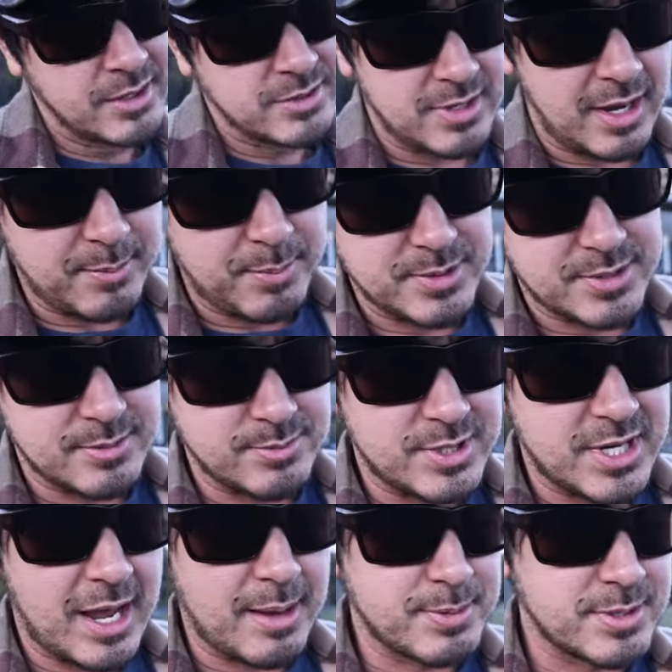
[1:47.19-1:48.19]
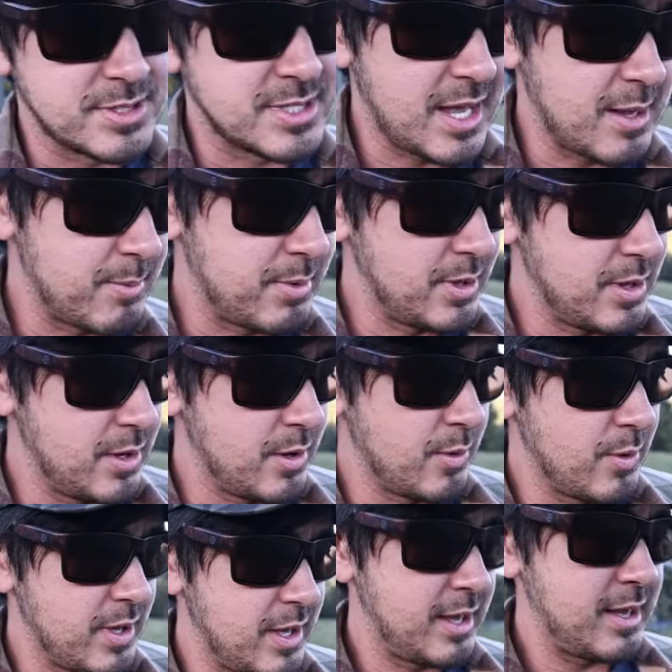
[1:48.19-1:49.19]
try and put some chapters down
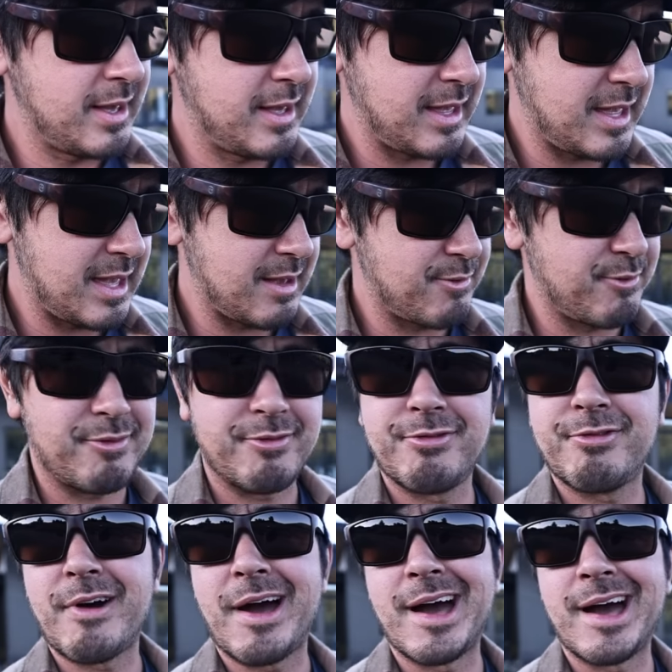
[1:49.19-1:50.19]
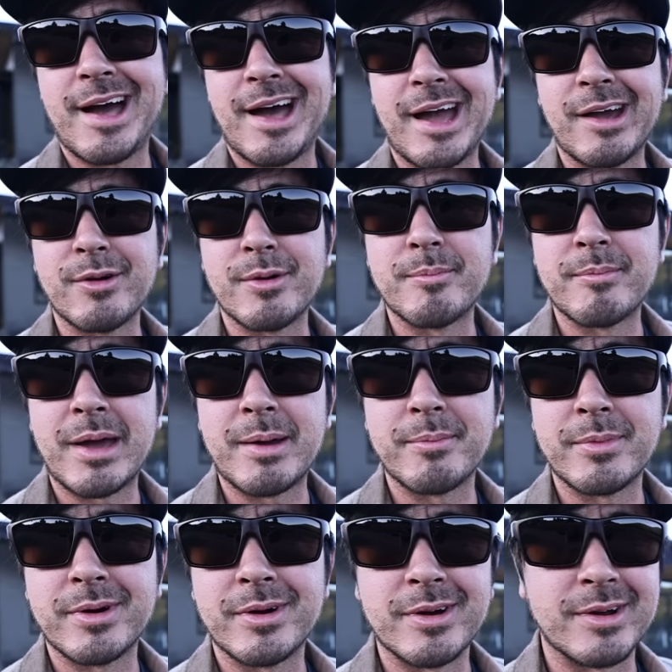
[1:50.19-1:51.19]
below if I
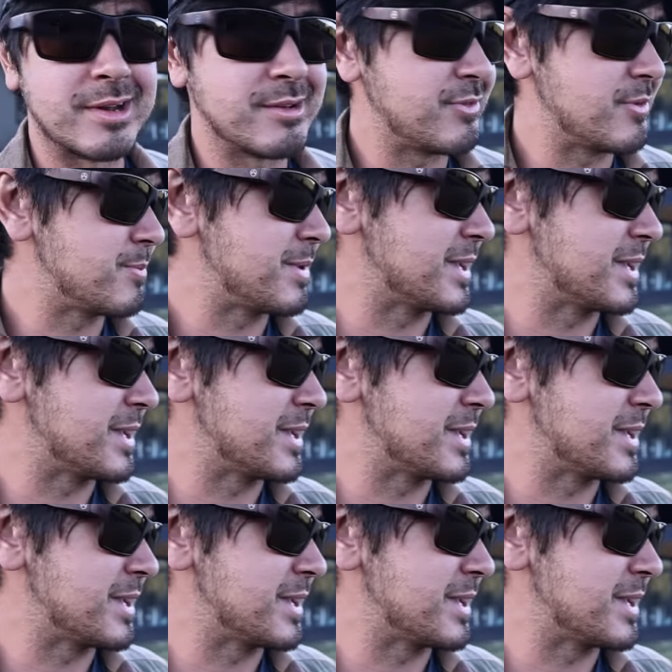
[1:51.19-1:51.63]
remember and if it